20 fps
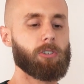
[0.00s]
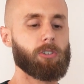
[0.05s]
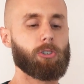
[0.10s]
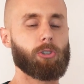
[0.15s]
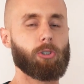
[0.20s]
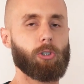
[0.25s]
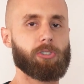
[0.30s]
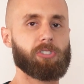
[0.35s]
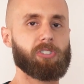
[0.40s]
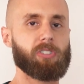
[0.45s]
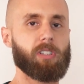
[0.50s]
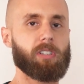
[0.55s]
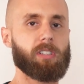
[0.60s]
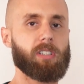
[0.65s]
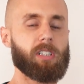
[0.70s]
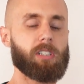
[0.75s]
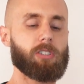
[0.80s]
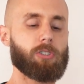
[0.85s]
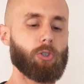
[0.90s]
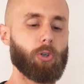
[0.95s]
crossing the
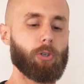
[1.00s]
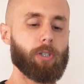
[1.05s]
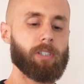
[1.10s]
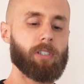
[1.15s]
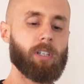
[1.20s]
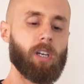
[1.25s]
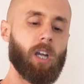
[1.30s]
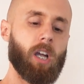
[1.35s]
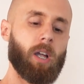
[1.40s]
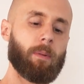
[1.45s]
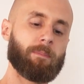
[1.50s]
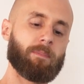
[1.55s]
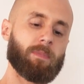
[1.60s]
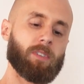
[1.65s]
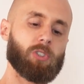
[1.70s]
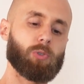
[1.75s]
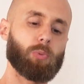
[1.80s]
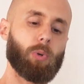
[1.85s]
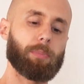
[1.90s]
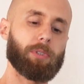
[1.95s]
knee joint.
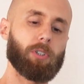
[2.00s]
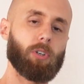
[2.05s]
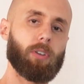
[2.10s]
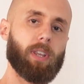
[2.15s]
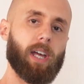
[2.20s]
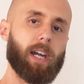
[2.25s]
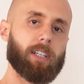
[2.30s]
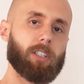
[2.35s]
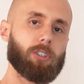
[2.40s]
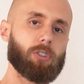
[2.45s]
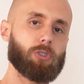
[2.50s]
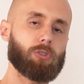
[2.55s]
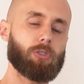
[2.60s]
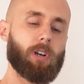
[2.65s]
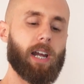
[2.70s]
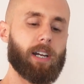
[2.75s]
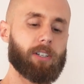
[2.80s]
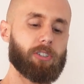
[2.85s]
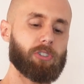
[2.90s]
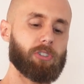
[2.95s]
So when we got that
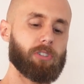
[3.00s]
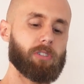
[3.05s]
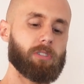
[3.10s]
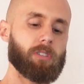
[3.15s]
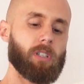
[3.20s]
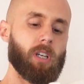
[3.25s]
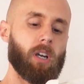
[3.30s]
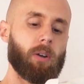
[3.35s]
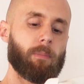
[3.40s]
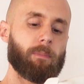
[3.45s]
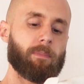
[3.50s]
contraction,